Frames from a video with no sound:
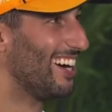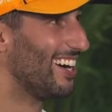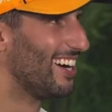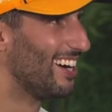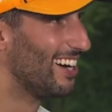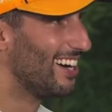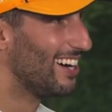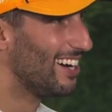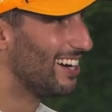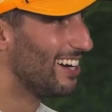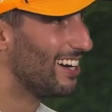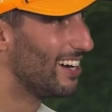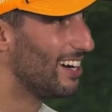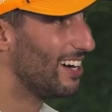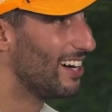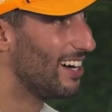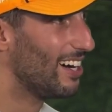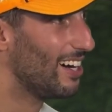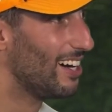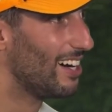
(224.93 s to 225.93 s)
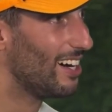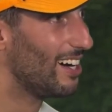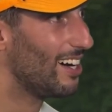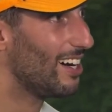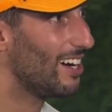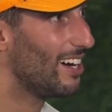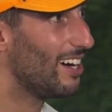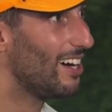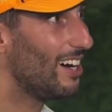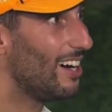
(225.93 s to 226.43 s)
you before the
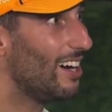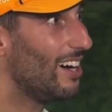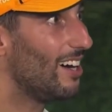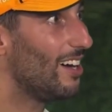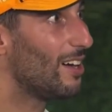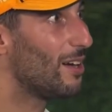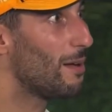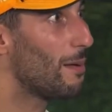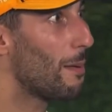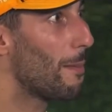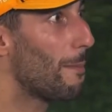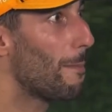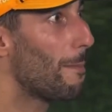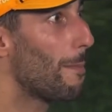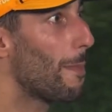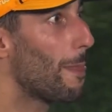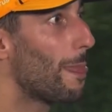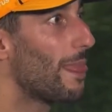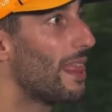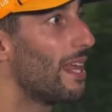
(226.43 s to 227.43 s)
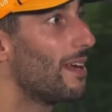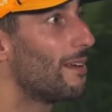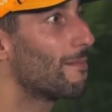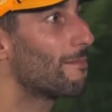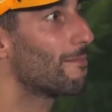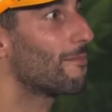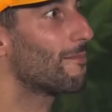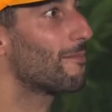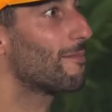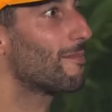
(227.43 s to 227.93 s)
race, just doing some
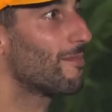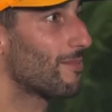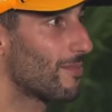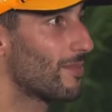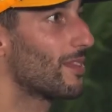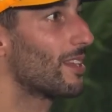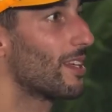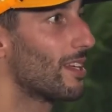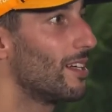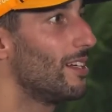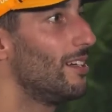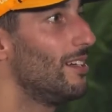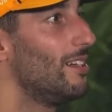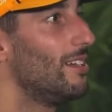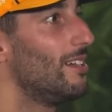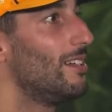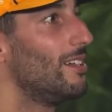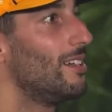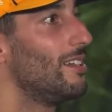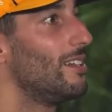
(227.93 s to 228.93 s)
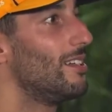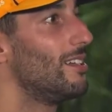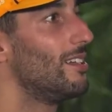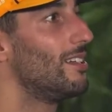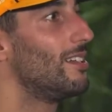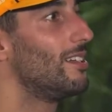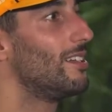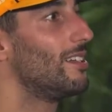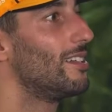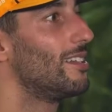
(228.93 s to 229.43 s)
stretching, and then I saw you and you were
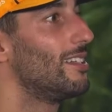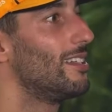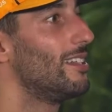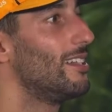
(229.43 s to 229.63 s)
doing like the